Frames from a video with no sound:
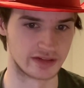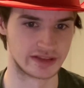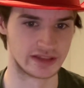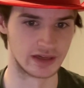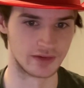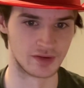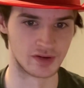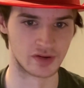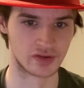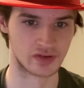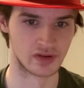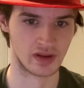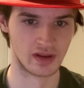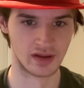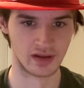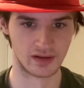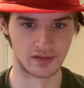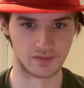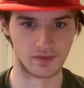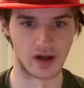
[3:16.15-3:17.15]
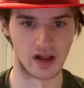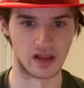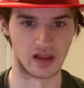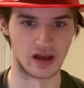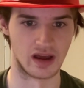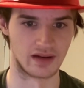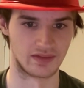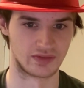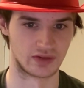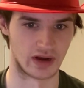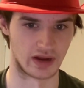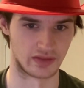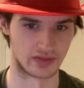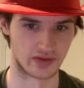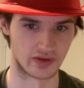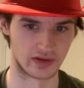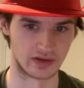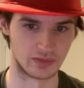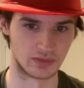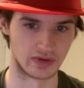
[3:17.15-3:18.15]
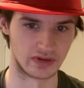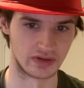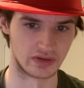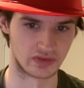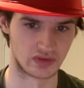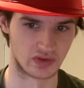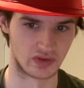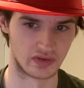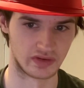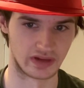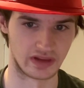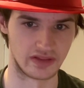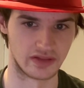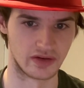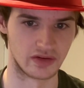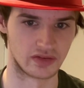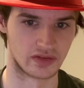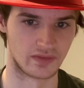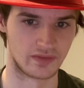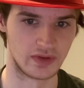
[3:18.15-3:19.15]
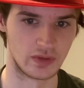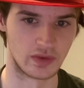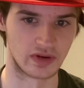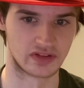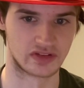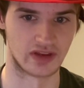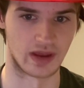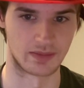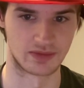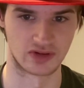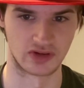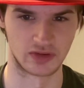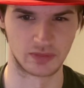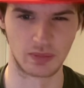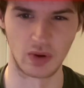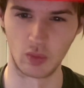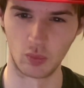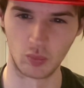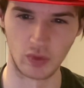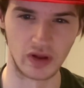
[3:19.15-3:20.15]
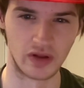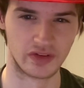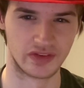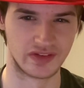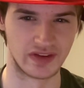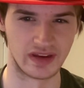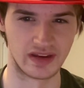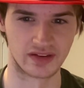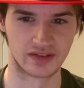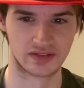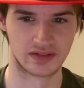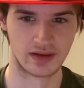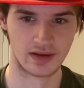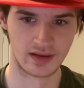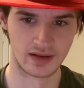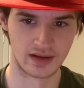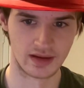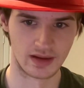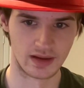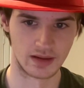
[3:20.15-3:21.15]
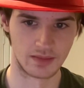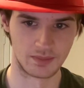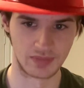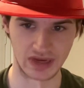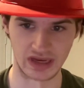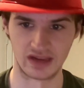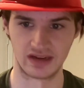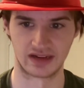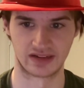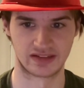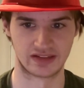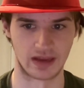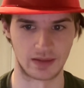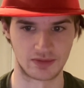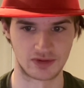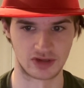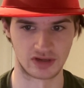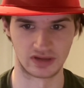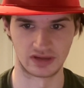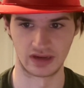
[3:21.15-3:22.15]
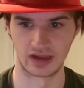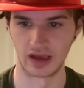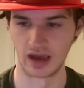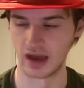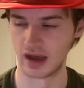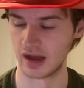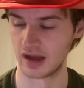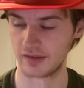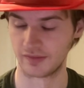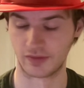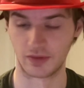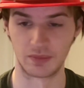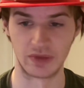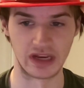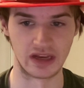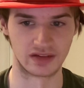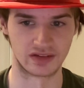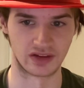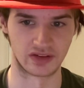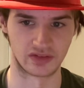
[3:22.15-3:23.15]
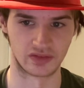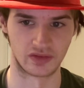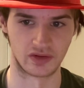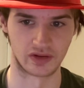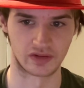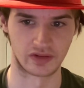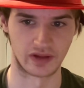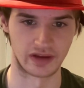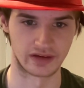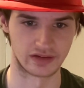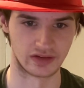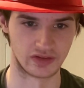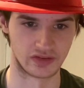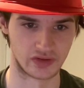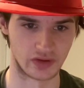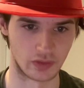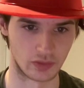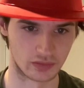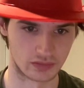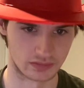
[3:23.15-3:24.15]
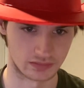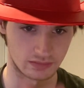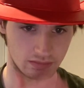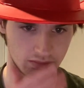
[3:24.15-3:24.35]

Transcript: receivers fall off around 31 years old. And there's a few exceptions, but will Diggs be an exception? Uh, for me, it doesn't look like it. So